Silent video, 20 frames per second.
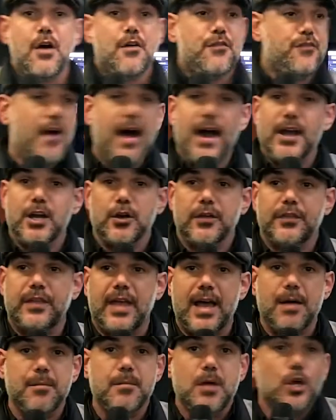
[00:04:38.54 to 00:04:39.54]
fire
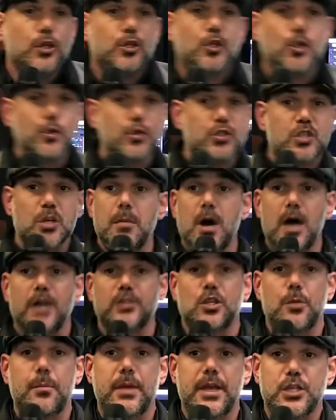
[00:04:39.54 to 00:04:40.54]
them, do some
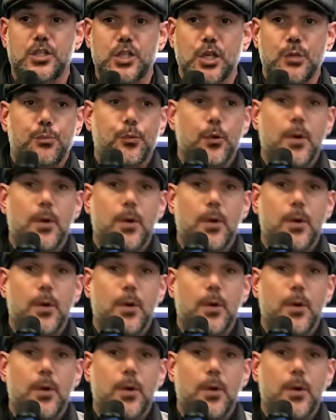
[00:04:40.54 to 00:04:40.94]
automation,